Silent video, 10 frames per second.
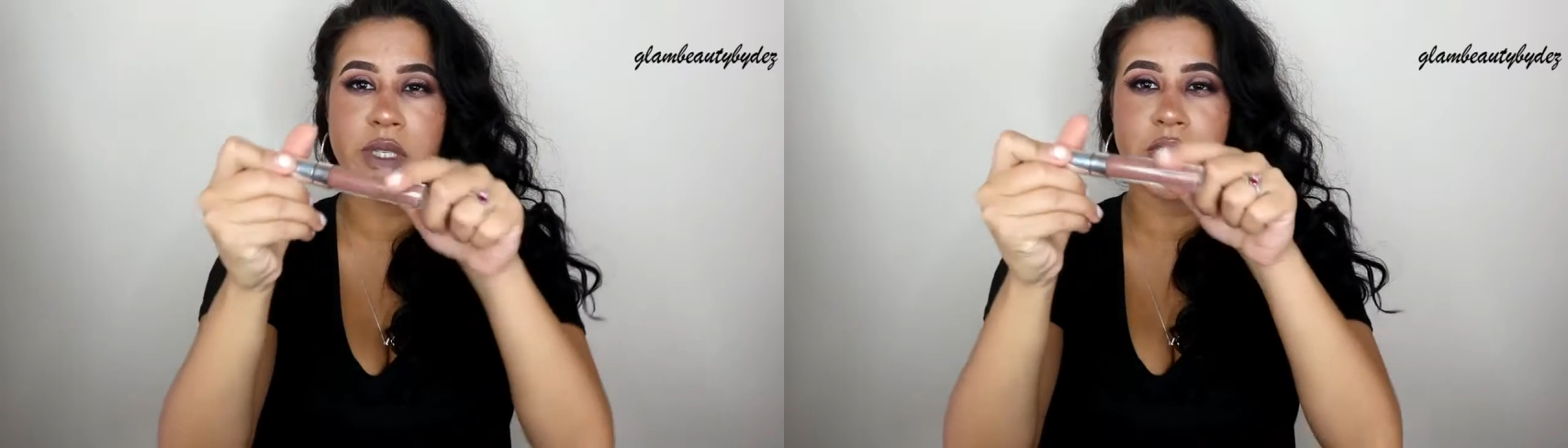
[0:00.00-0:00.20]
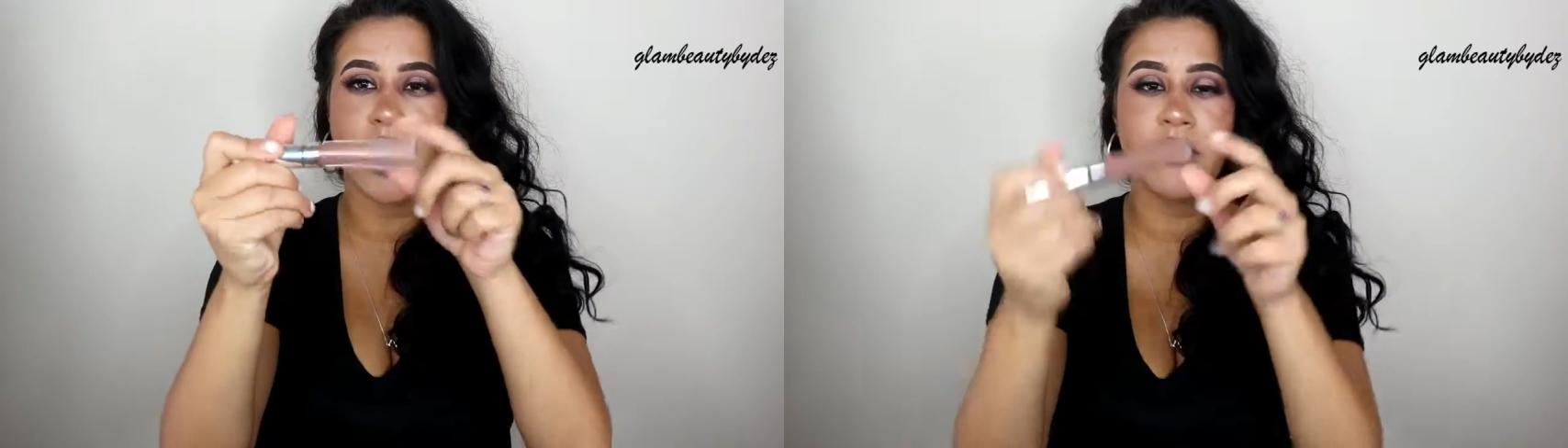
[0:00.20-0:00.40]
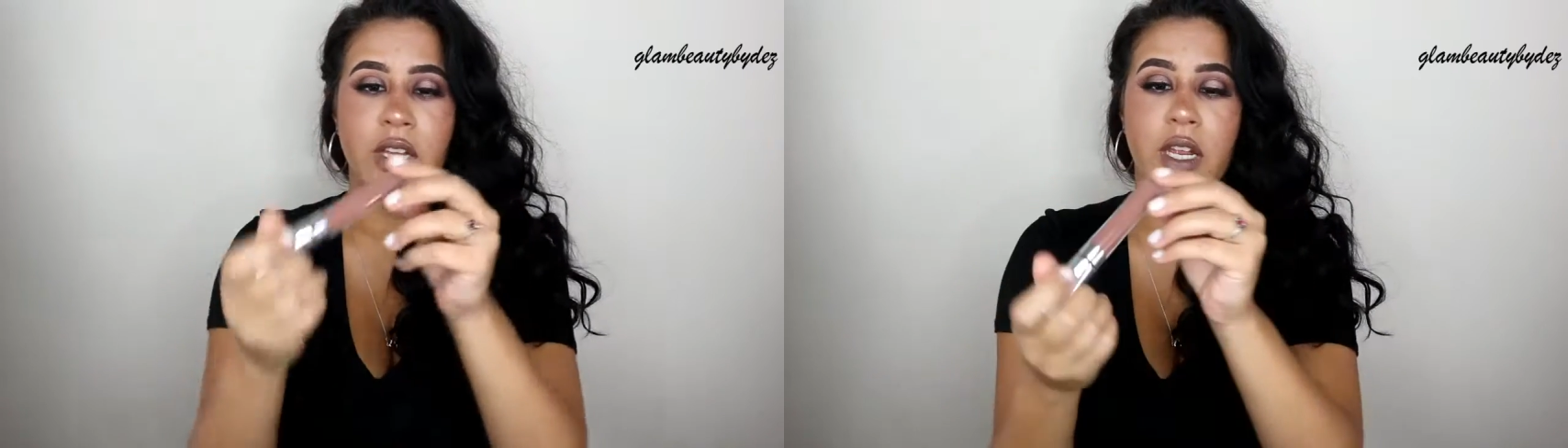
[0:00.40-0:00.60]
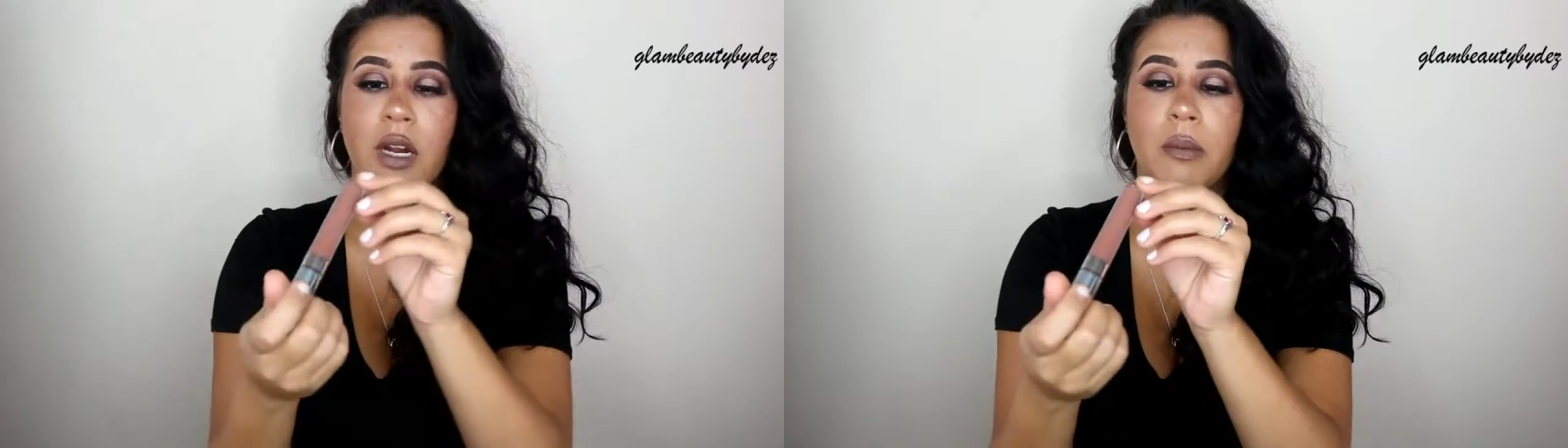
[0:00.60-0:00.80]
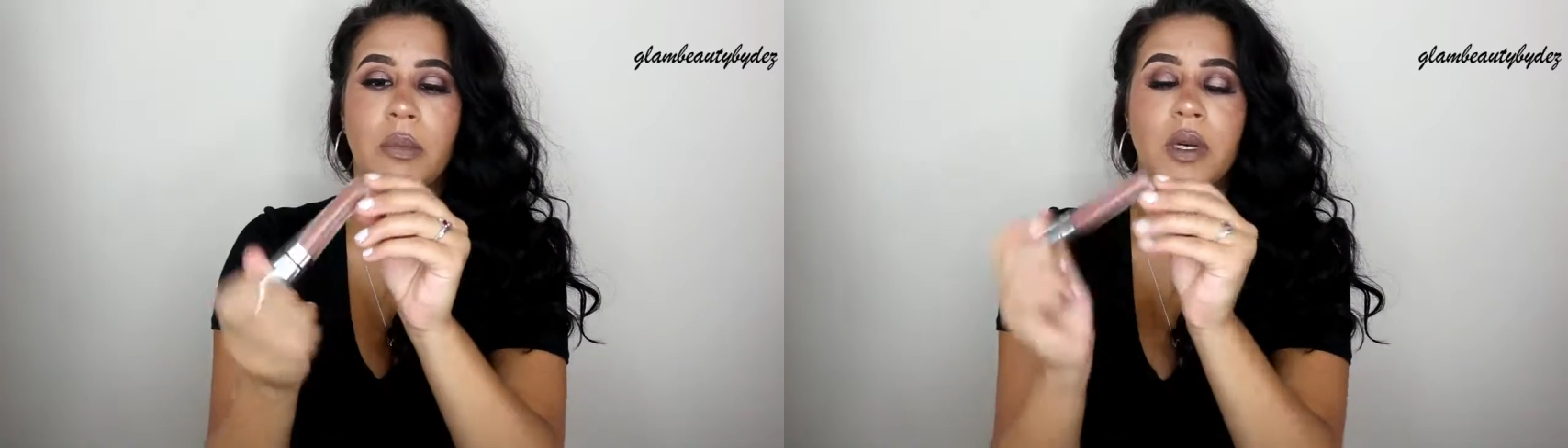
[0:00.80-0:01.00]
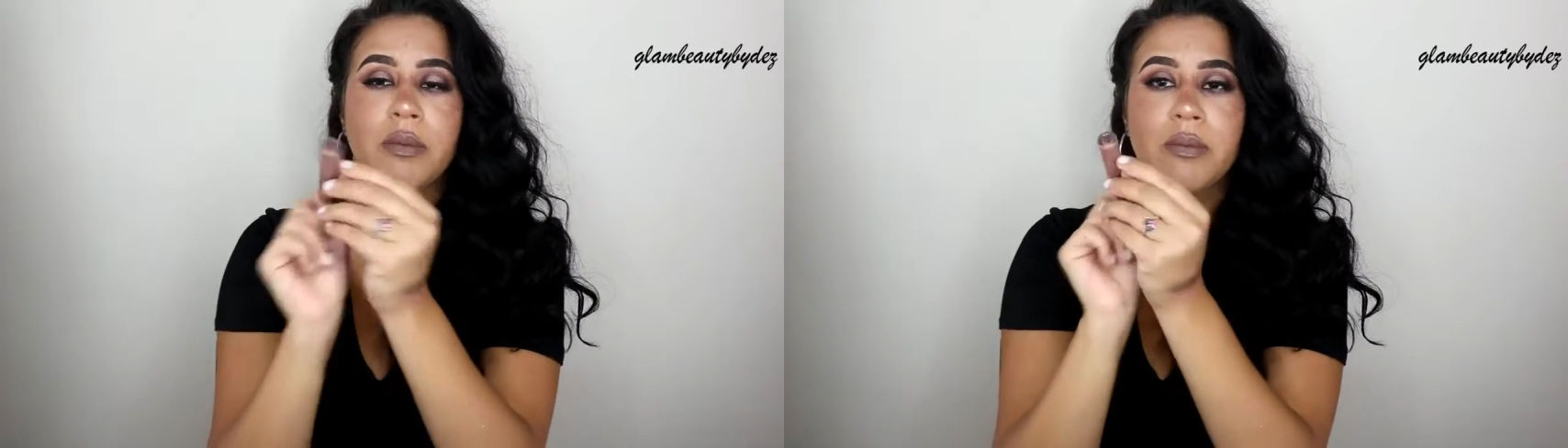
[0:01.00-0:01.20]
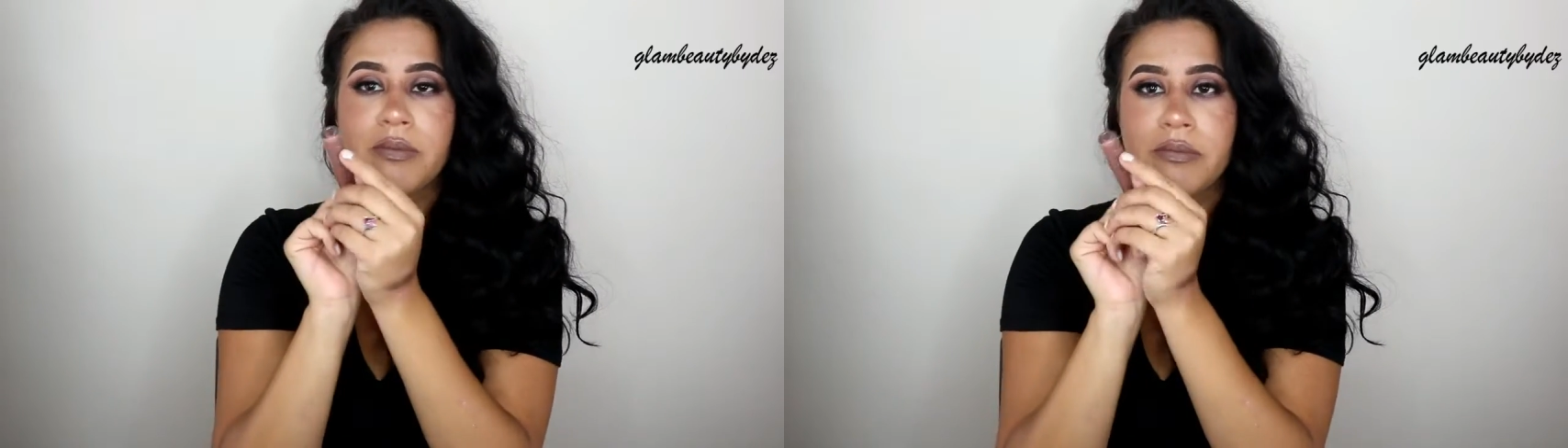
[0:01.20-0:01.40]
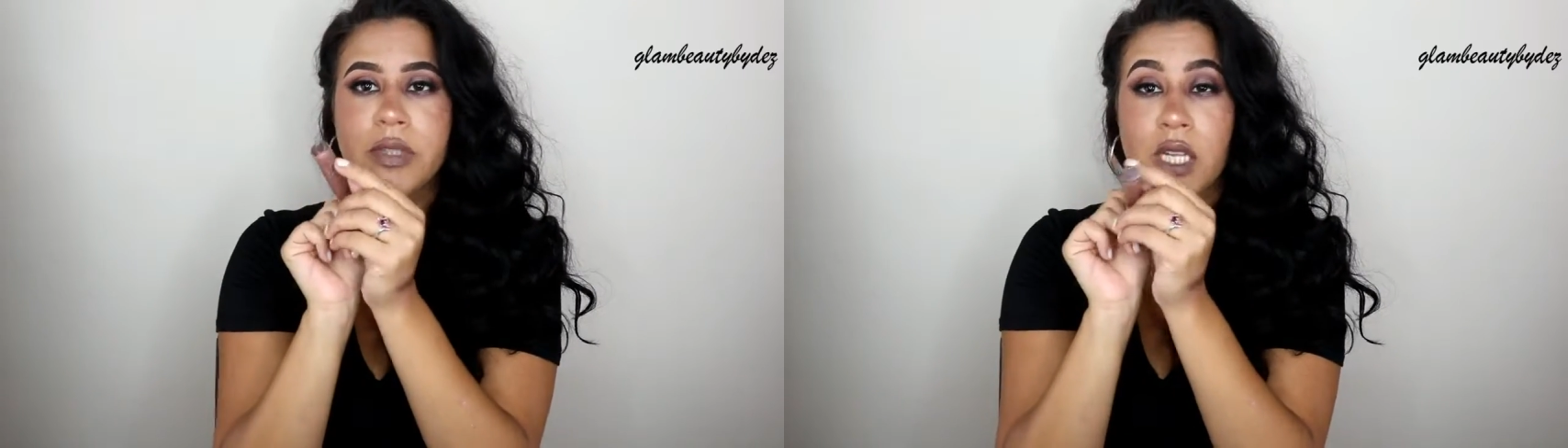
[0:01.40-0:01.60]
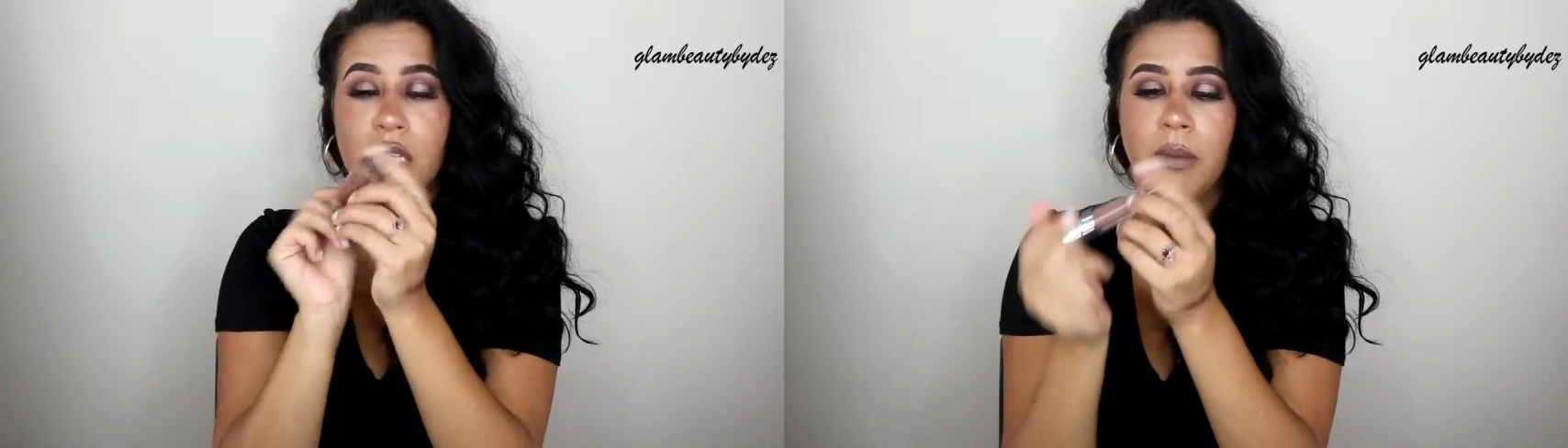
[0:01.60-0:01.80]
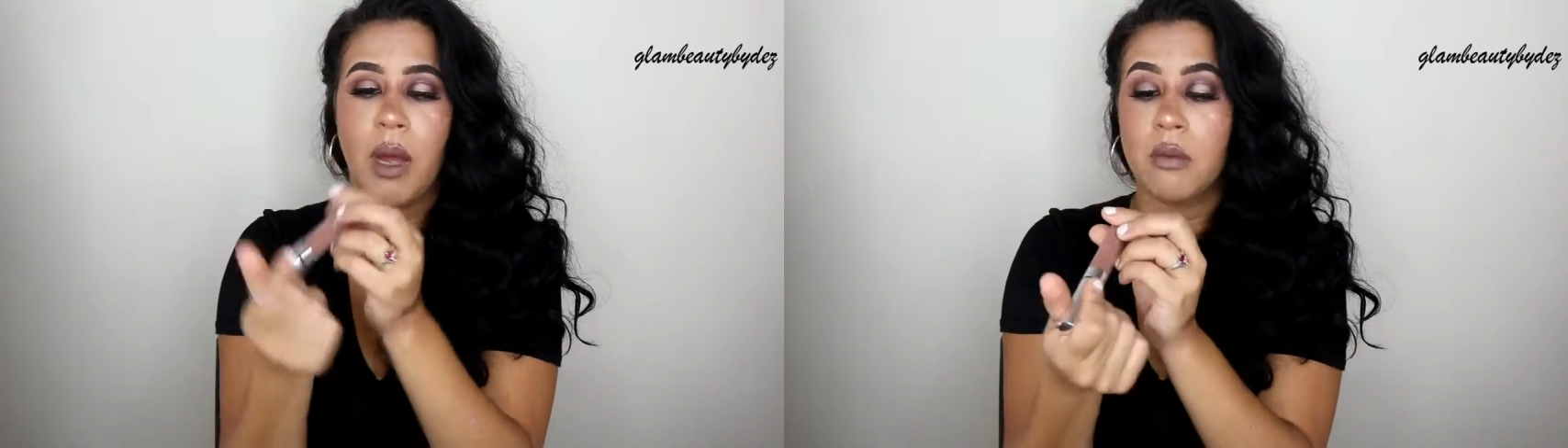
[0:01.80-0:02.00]
lipstick have it here, but it's
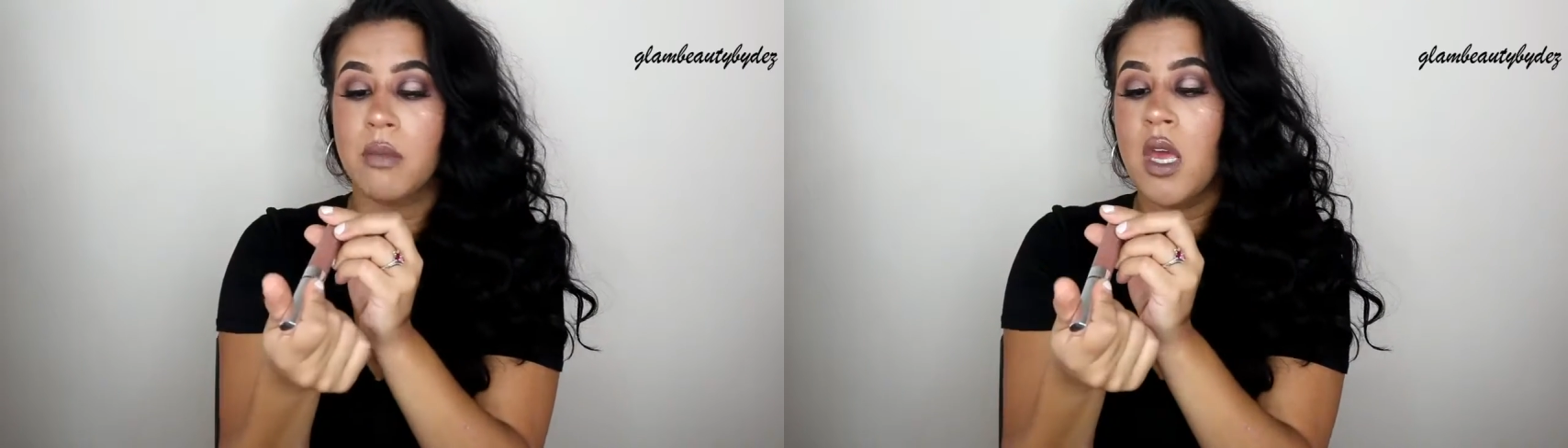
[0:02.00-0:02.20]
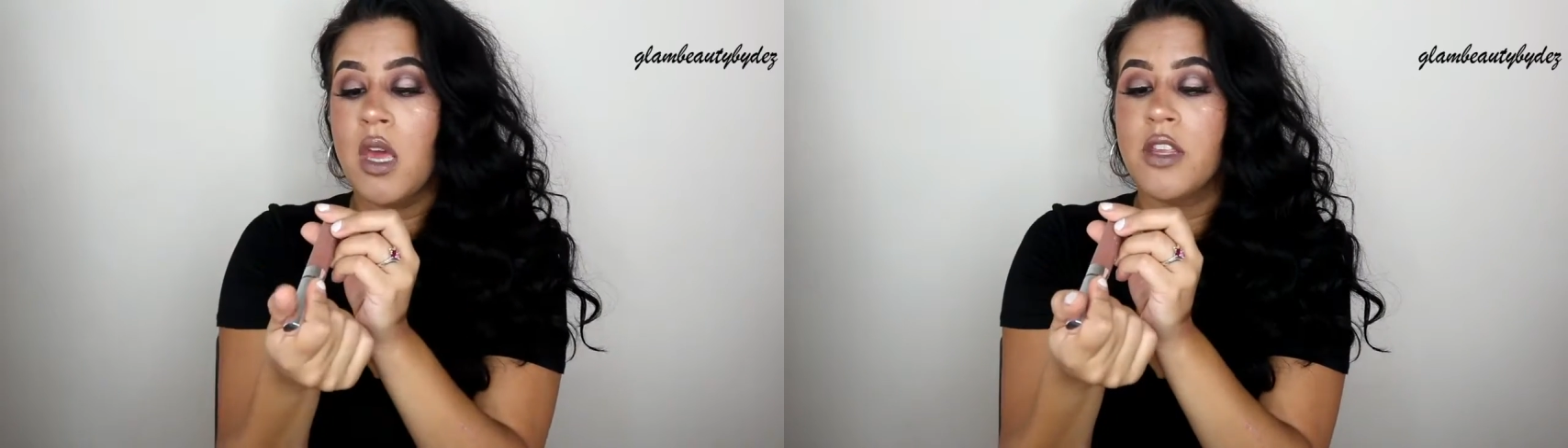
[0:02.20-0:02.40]
at the bottom.